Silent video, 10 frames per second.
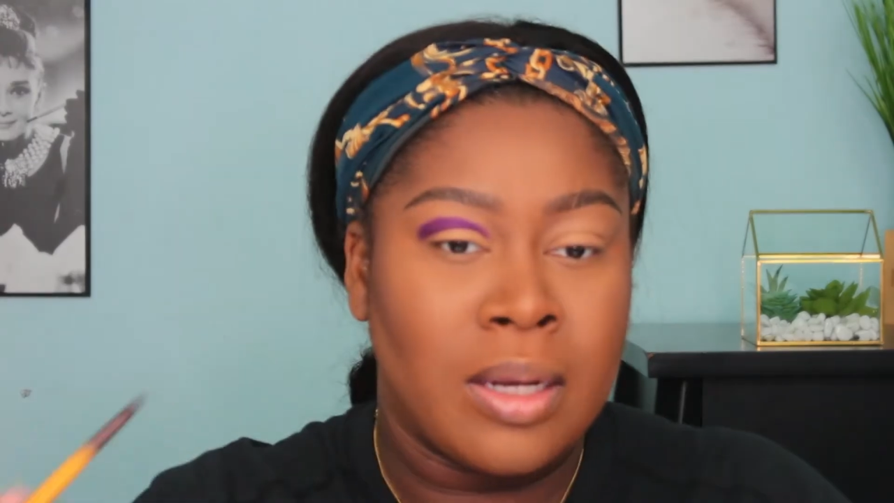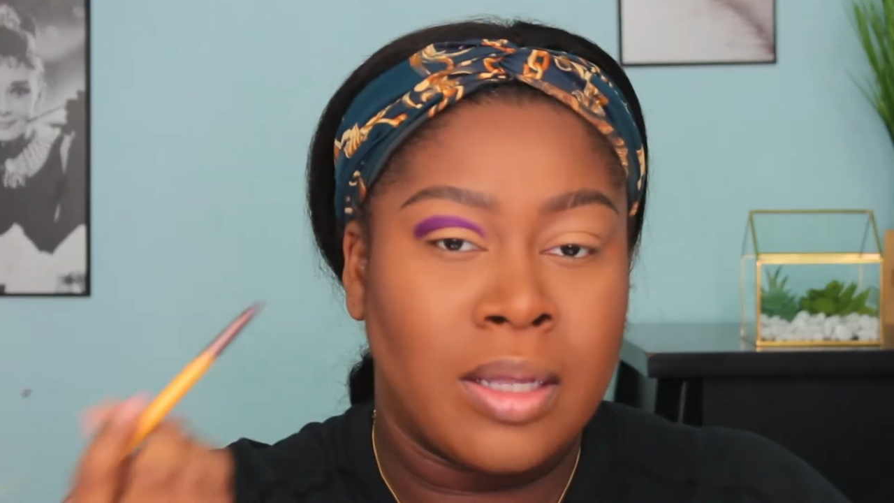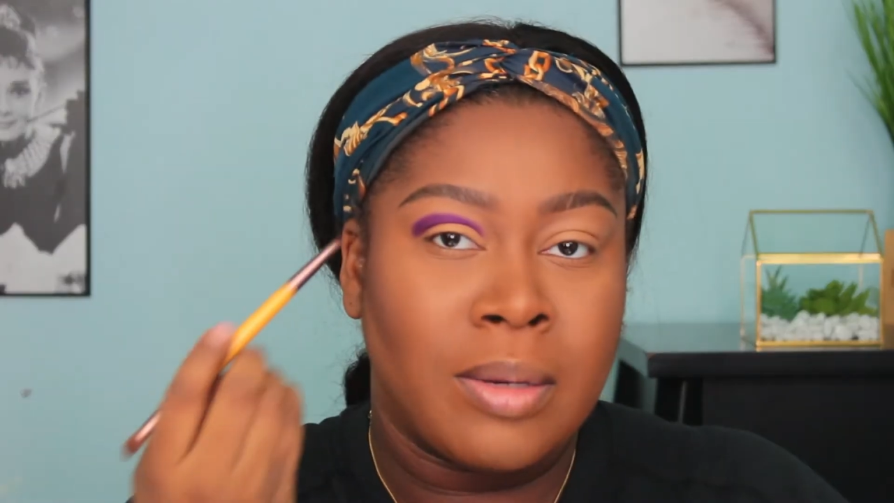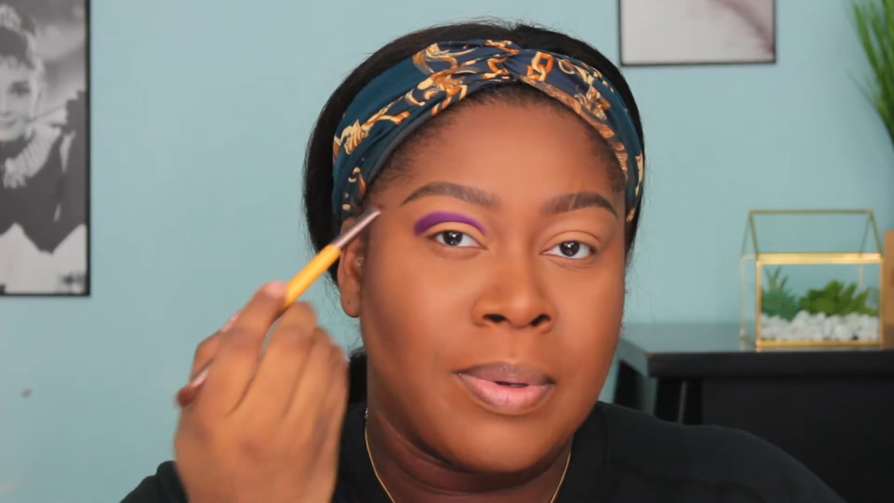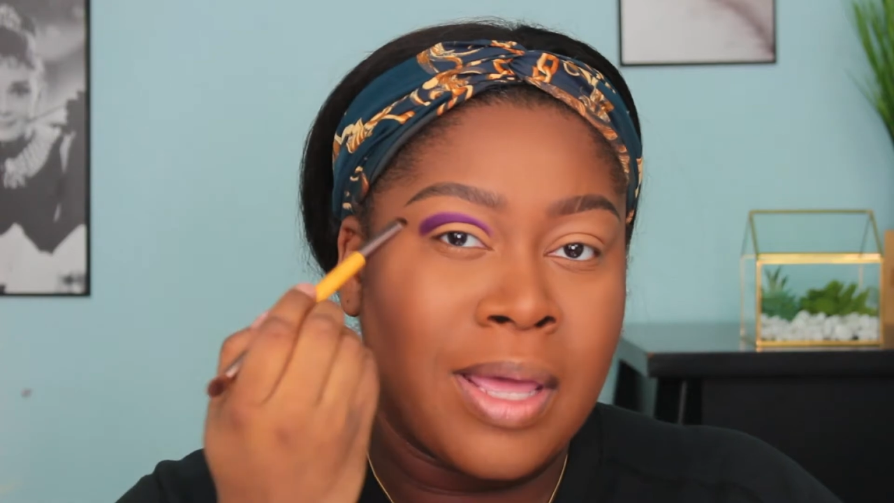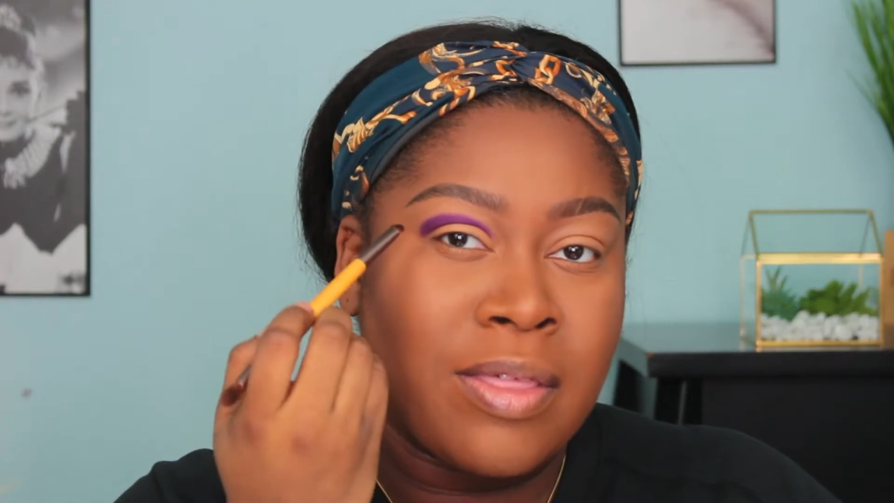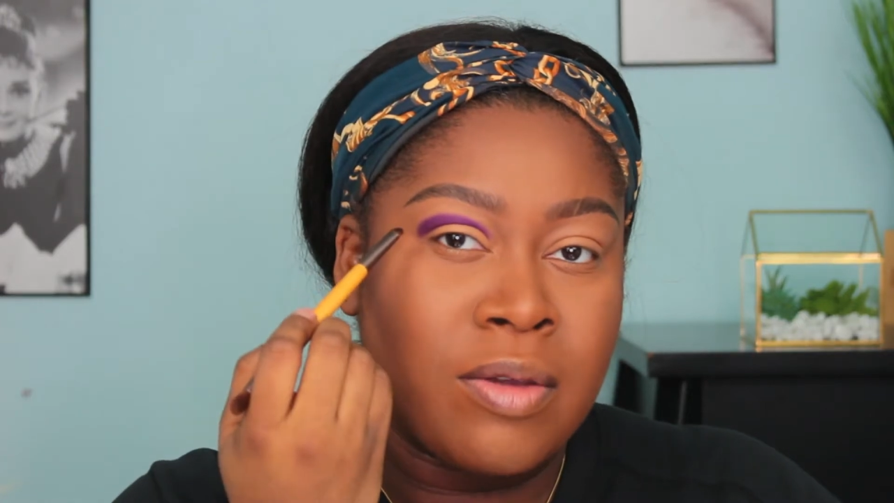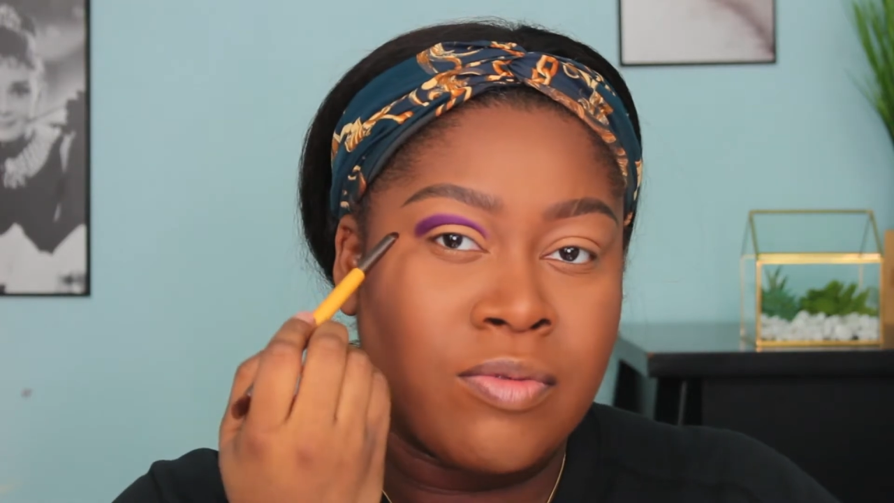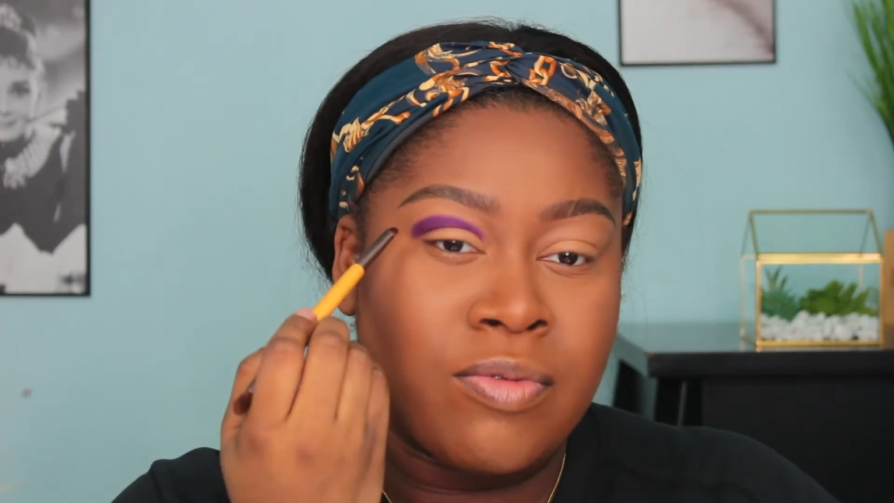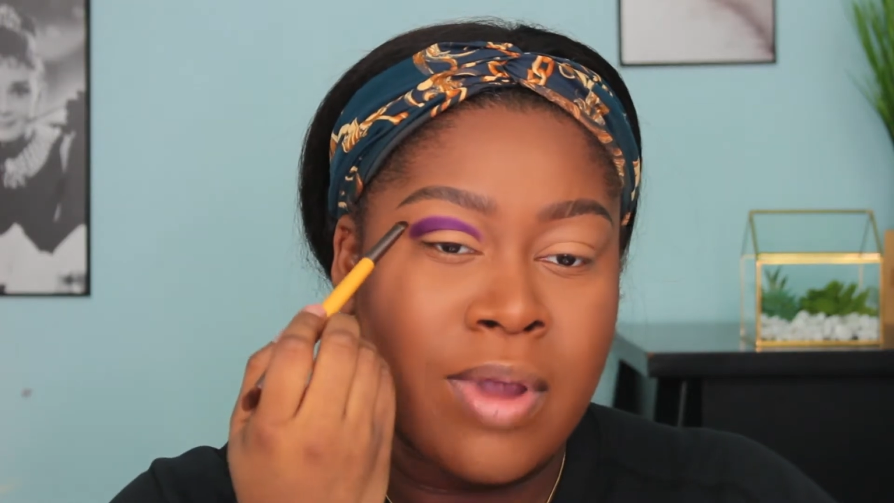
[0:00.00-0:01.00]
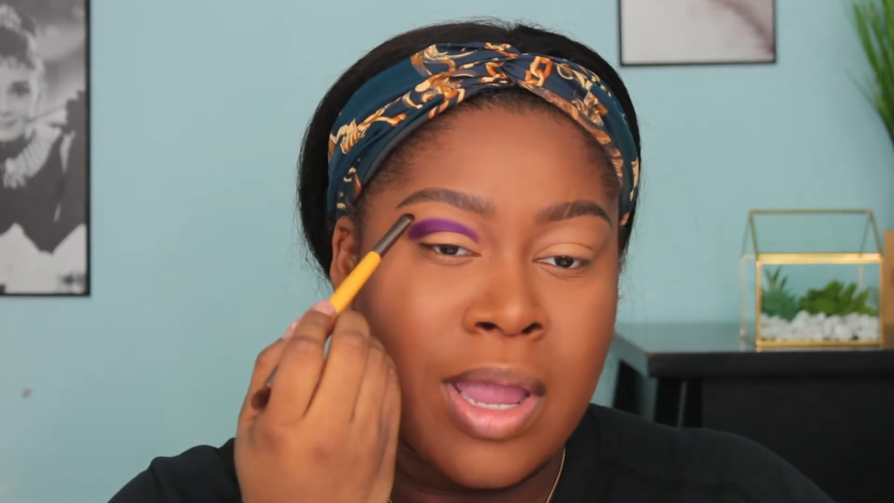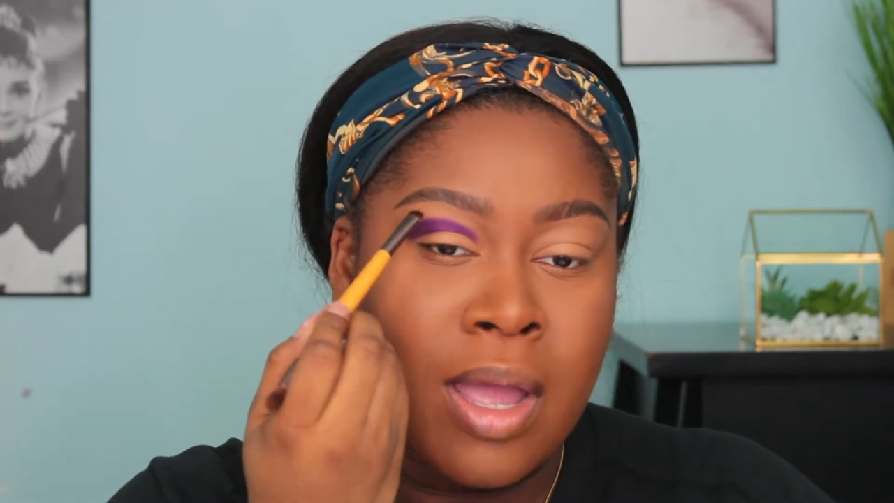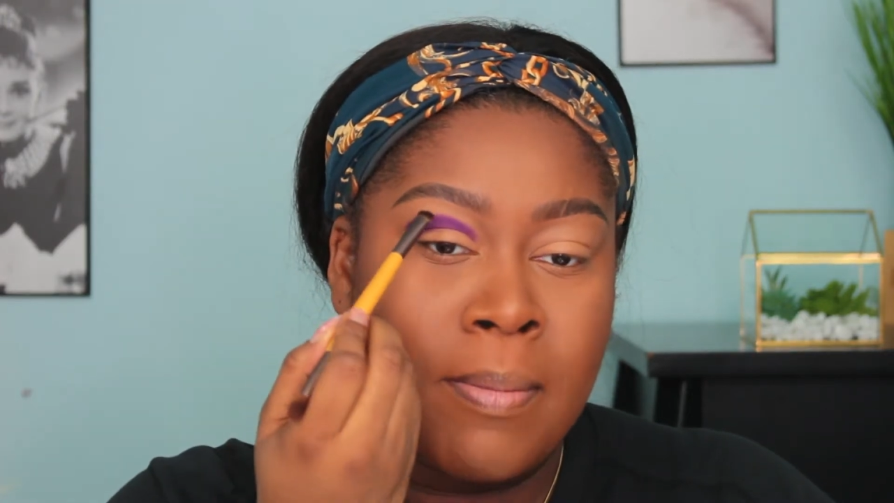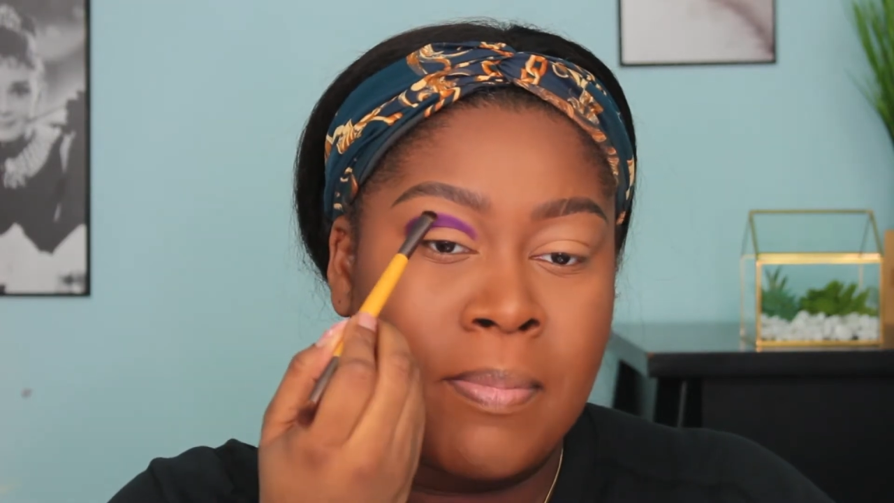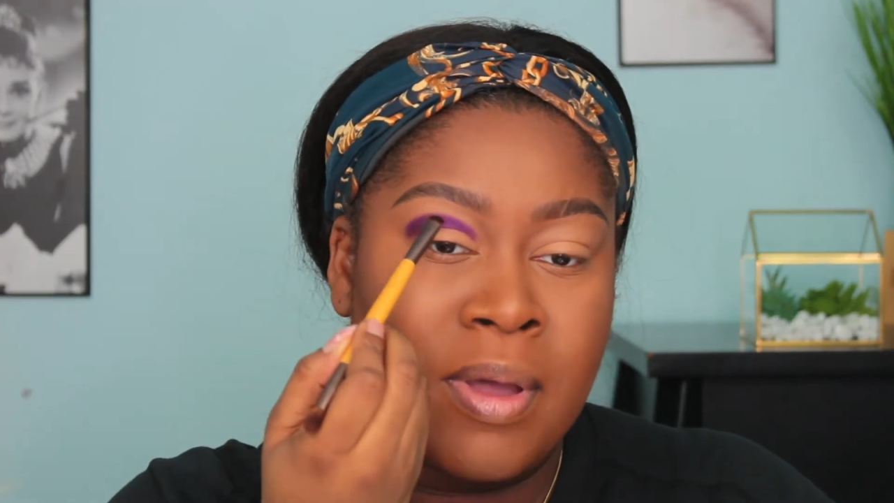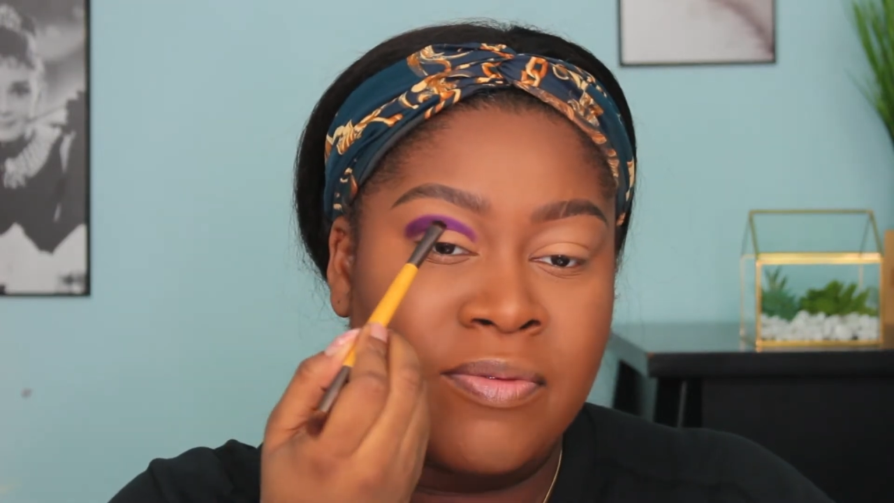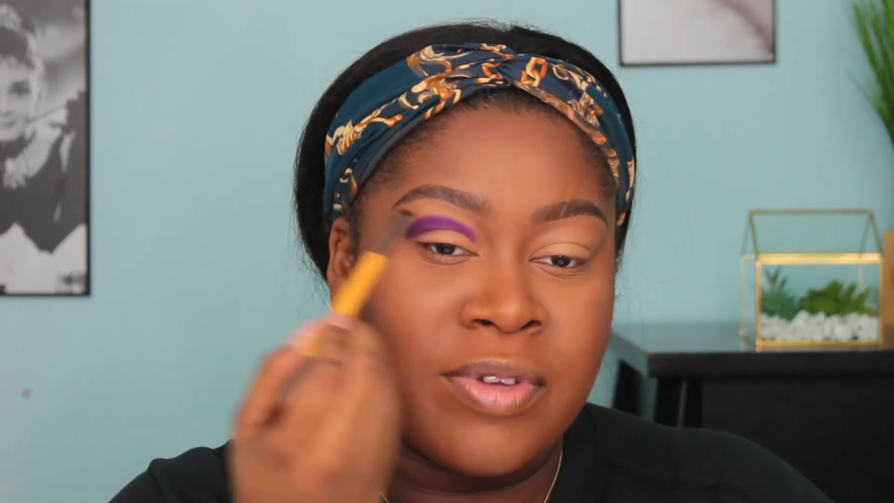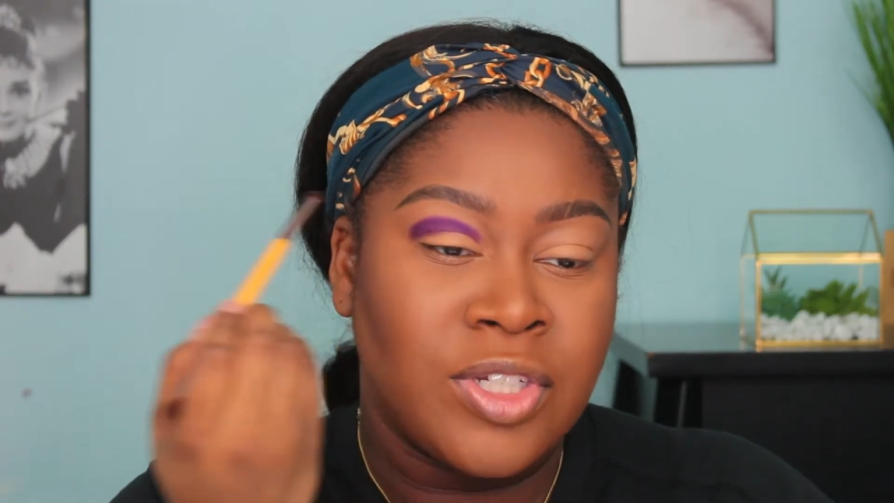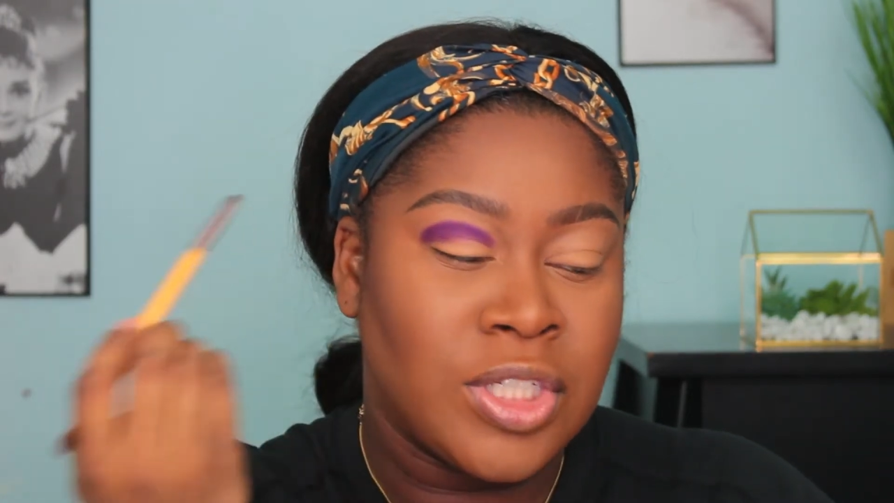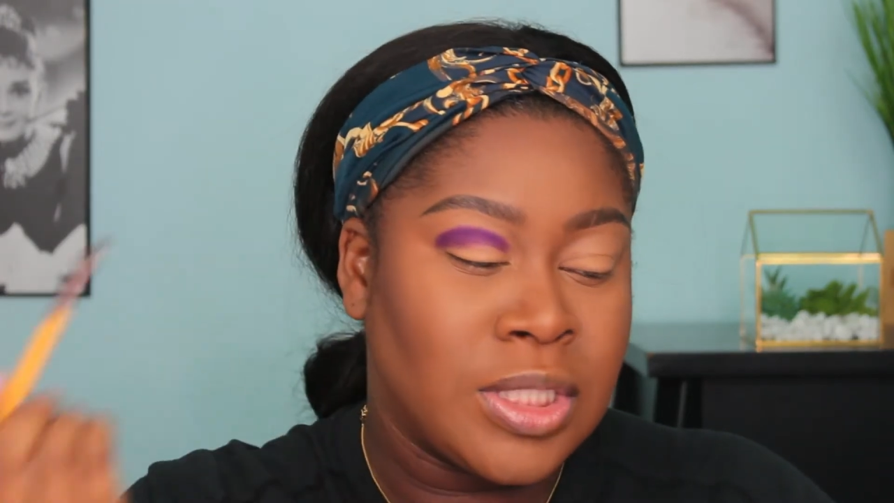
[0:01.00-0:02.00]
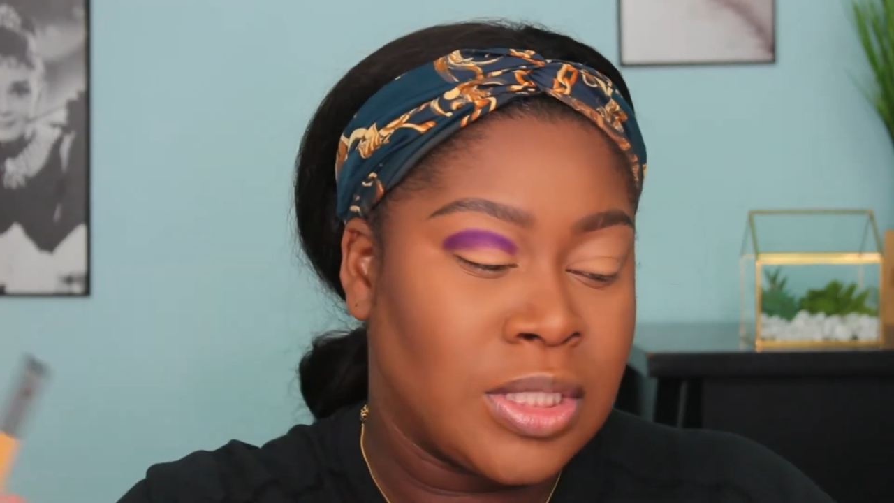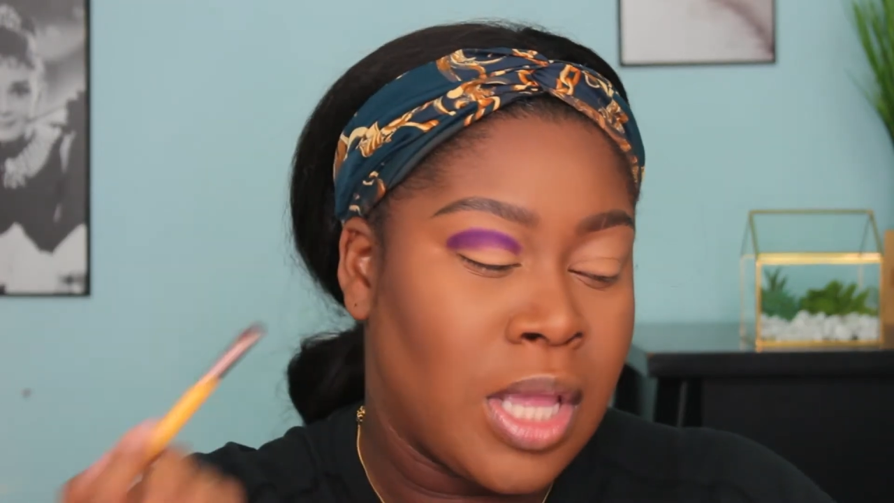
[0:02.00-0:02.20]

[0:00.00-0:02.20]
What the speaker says: And I'm going to apply that right above it just